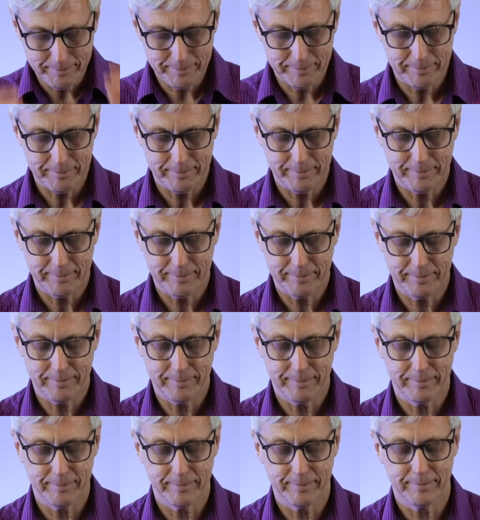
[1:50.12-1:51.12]

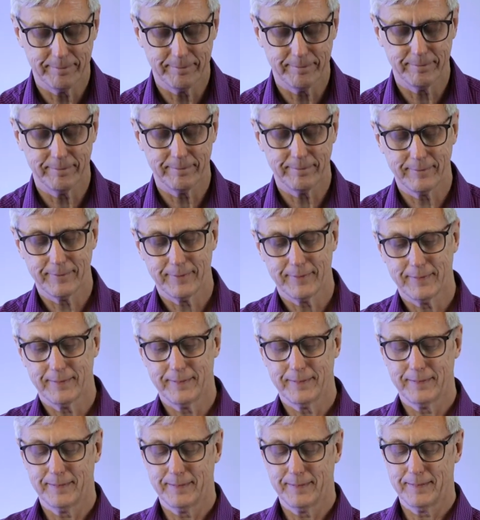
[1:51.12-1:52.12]

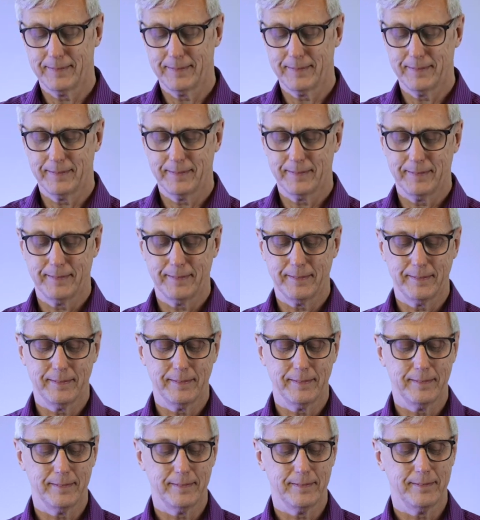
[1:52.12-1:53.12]

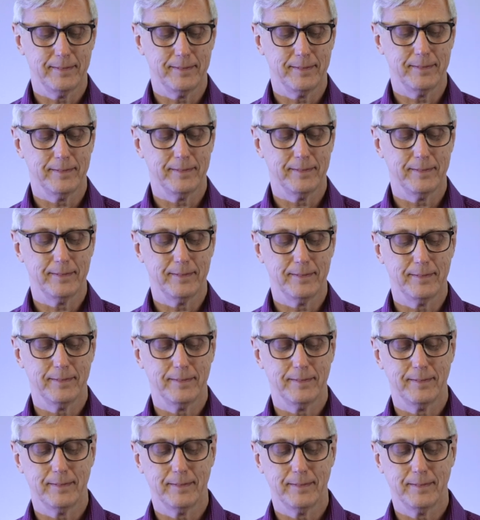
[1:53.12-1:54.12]
(no one is talking)